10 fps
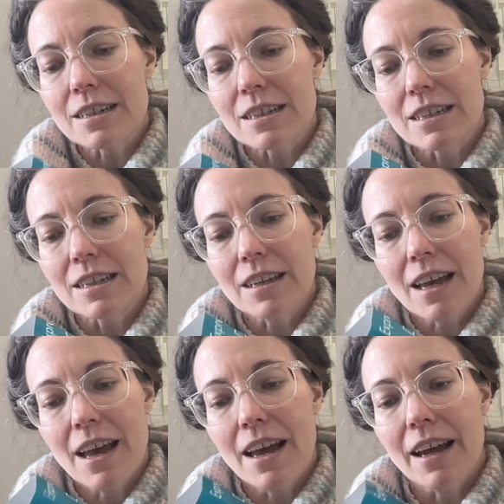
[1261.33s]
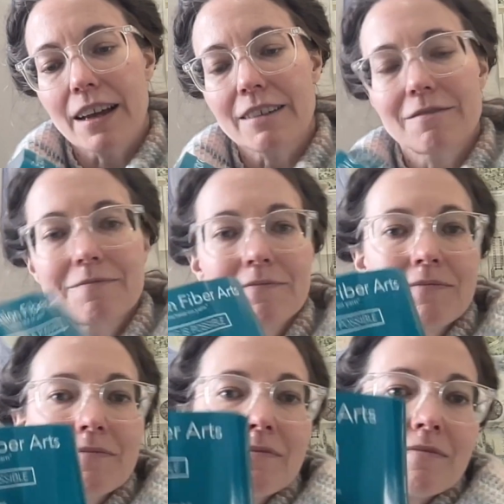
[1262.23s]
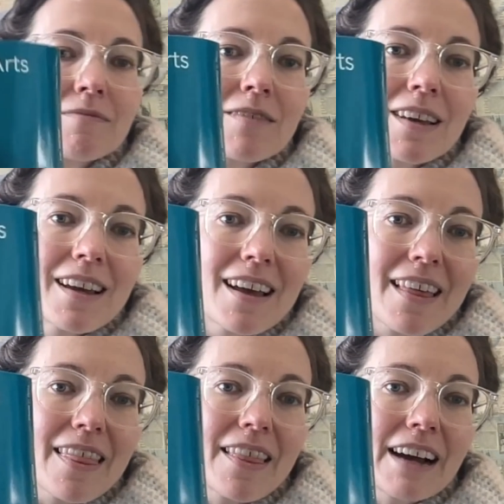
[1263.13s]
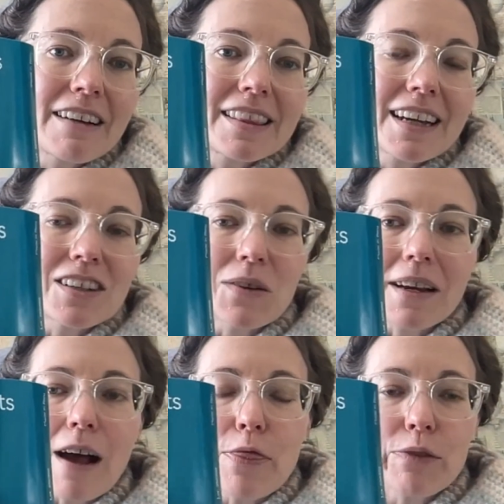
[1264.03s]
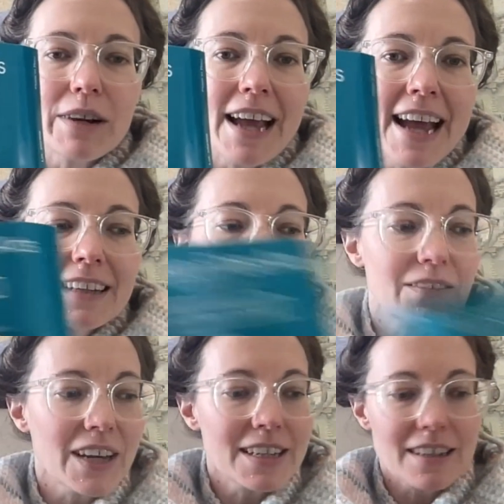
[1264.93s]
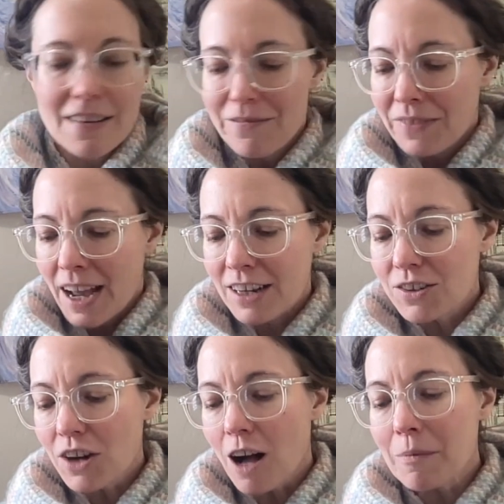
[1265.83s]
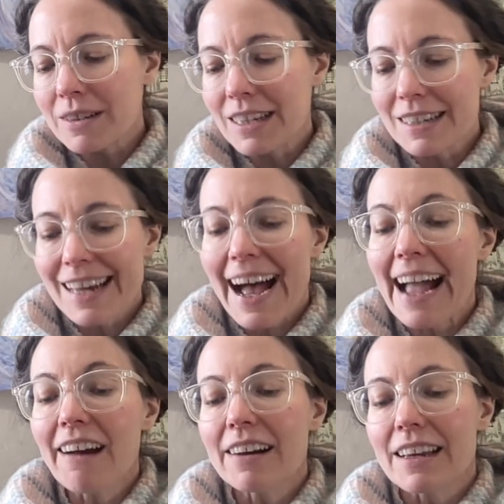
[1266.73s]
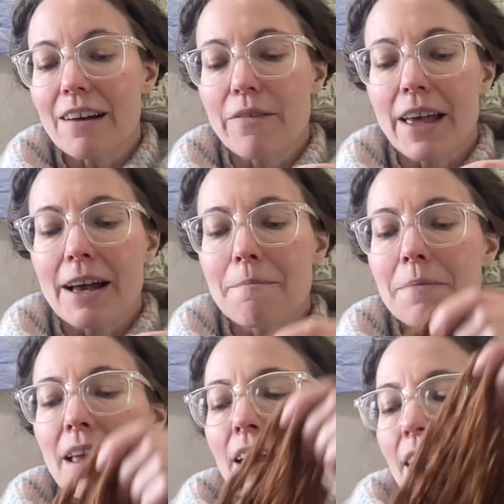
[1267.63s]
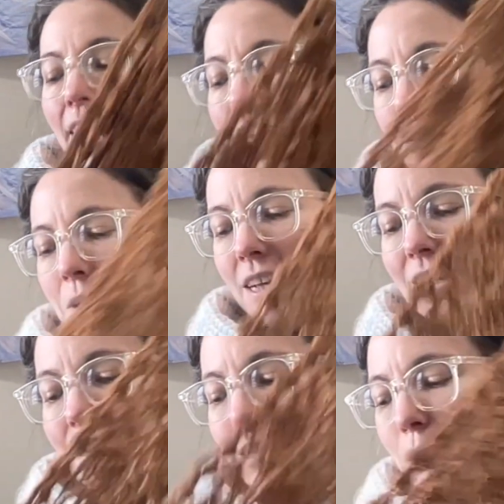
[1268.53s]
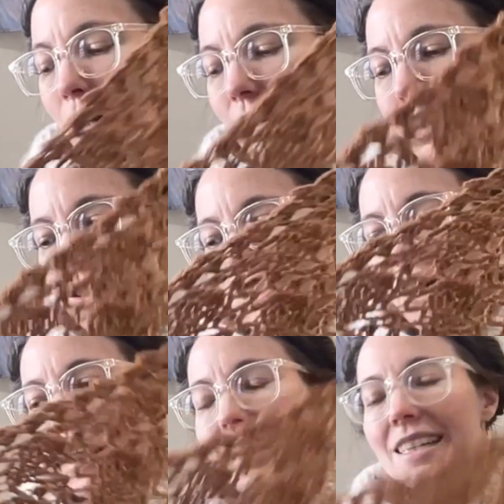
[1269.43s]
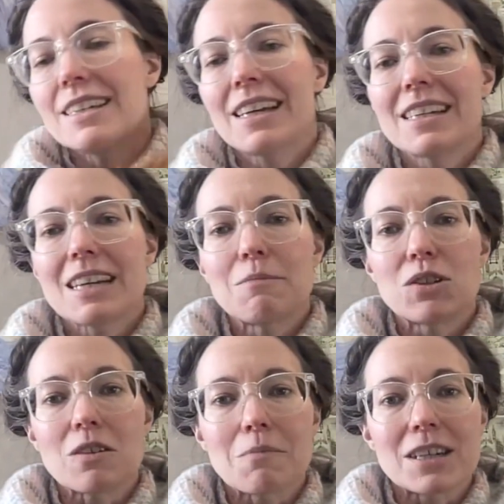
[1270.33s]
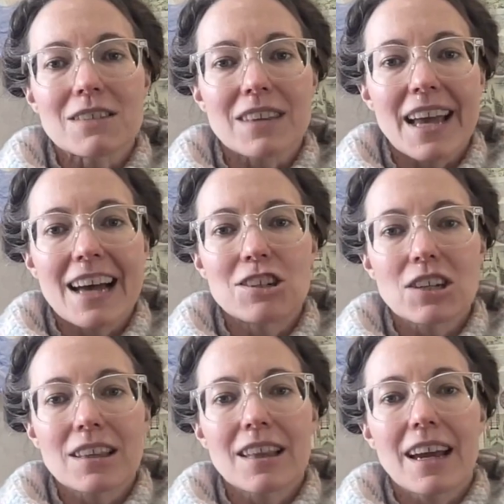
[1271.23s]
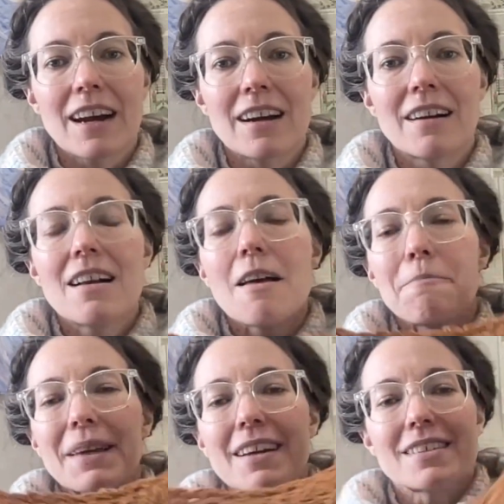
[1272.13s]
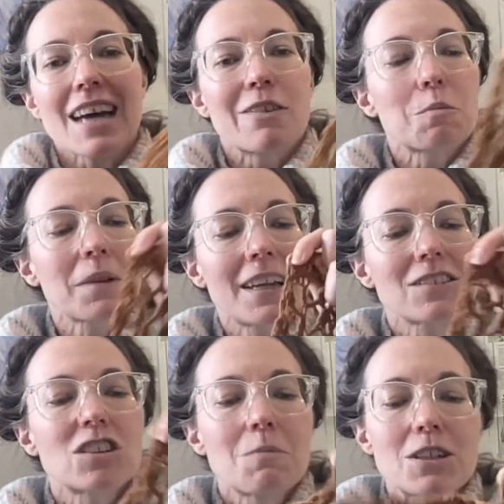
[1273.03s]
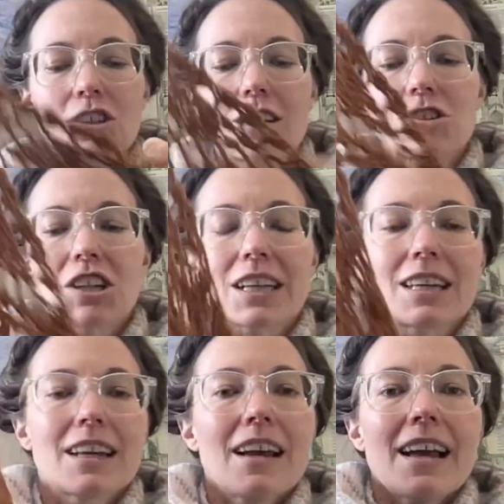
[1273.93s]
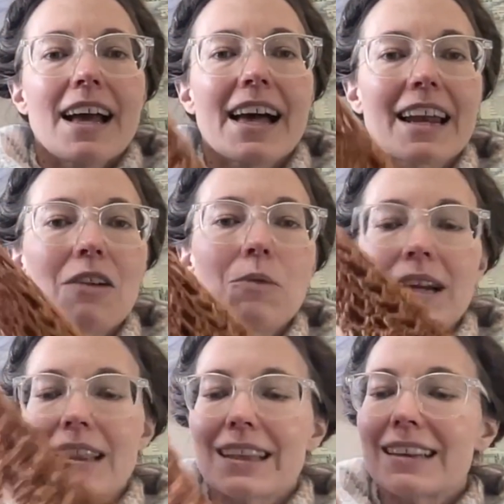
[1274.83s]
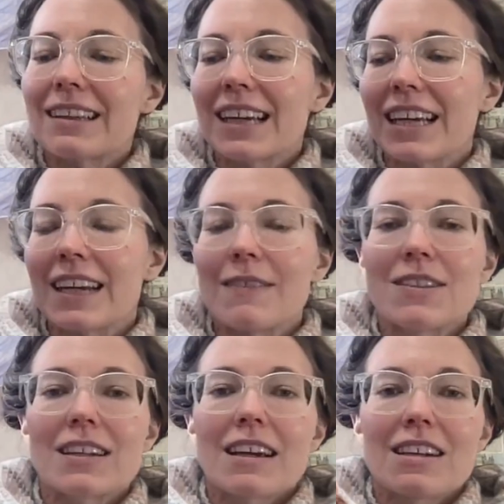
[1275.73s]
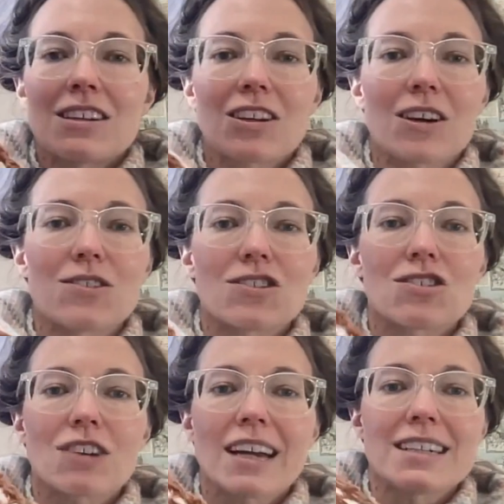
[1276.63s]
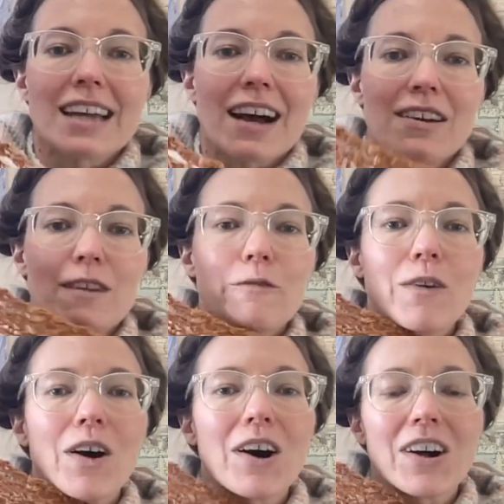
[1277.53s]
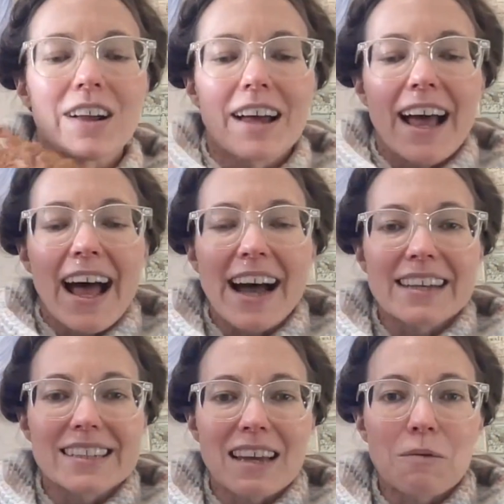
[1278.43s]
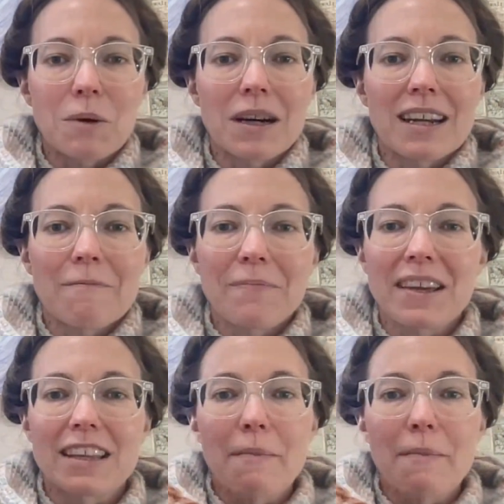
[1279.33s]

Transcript: DK. That right there. So I got 3 hanks of it. I used almost the entirety of them. And when I did the Small Talk shawl, I didn't end up doing much of the edging there because I was playing so much yarn chicken, and I wanted the leaves to go straight down and fall as they would in the